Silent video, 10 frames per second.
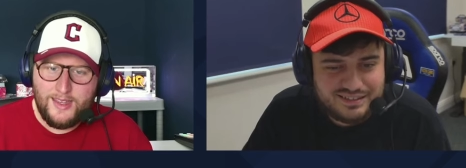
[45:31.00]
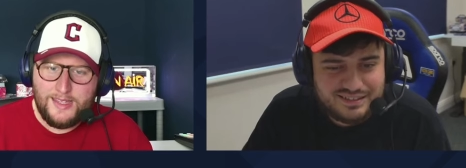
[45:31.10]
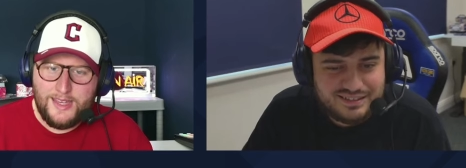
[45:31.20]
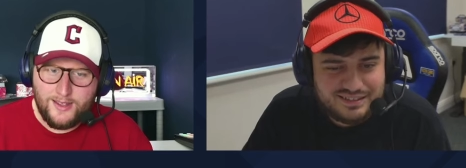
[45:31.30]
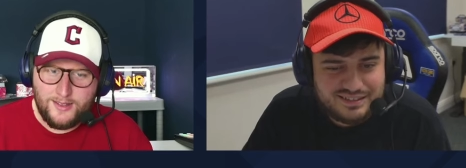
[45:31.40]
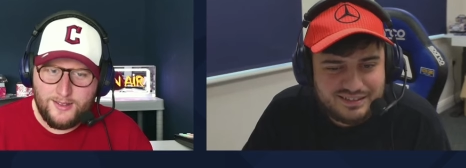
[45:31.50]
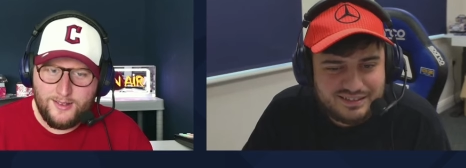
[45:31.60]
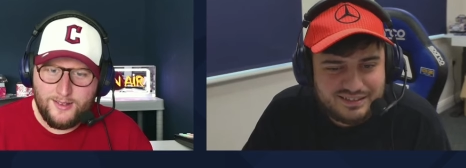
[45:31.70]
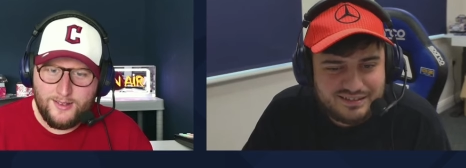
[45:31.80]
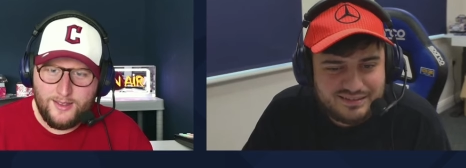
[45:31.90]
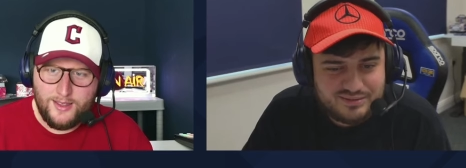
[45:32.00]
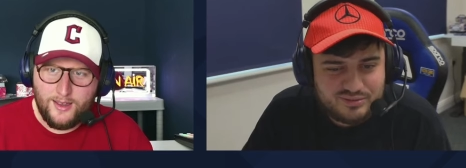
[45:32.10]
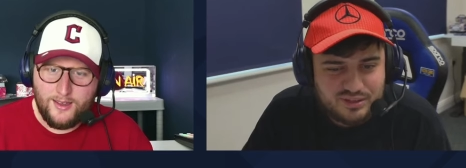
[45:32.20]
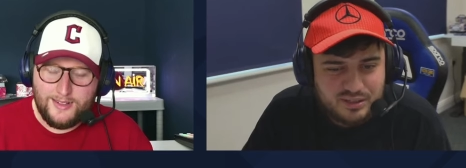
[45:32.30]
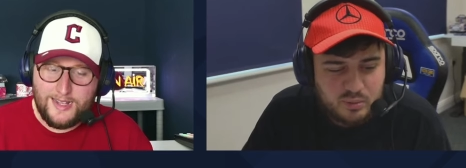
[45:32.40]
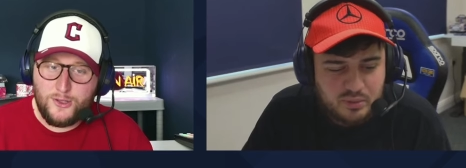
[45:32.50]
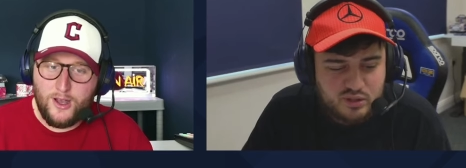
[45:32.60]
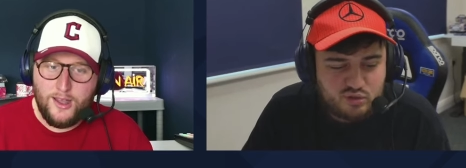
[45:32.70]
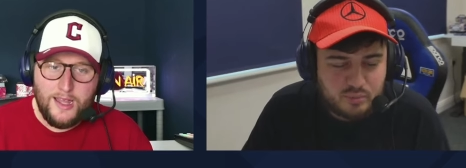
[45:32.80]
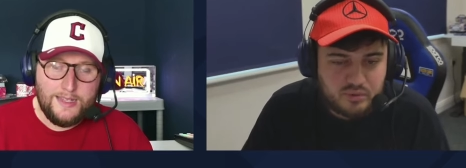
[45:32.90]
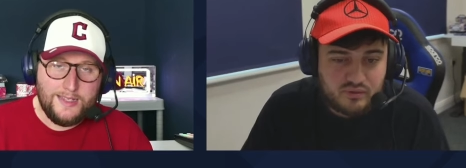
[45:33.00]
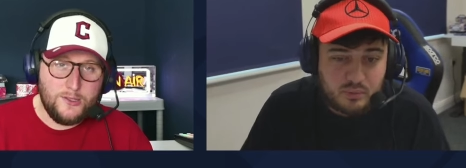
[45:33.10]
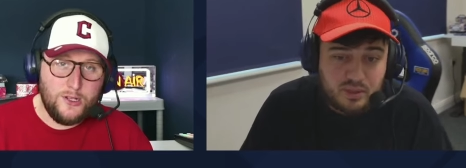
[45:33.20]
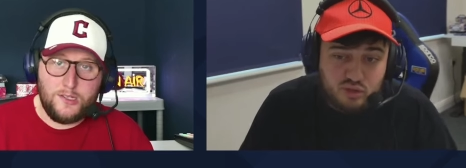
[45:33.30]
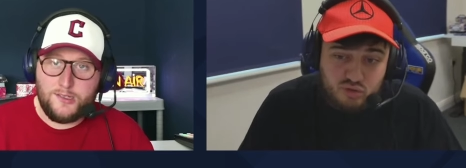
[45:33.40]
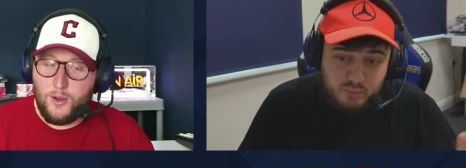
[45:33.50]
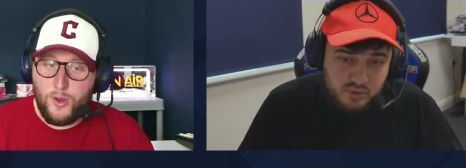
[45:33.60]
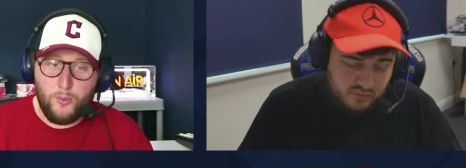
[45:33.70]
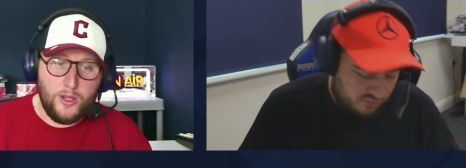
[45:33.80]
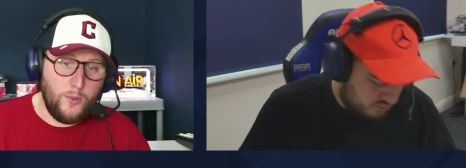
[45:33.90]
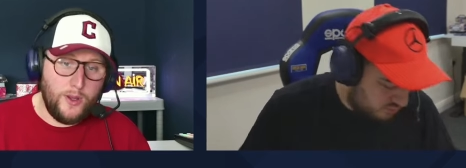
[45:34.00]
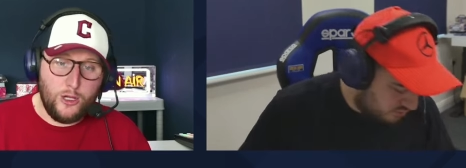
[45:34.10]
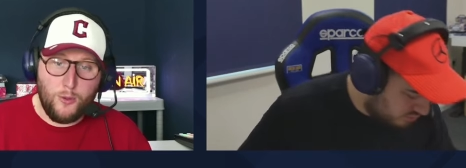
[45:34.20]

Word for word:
Speaker 1: Yes, yeah, and that's not disruptive. That's not disruptive. We'll, we'll, come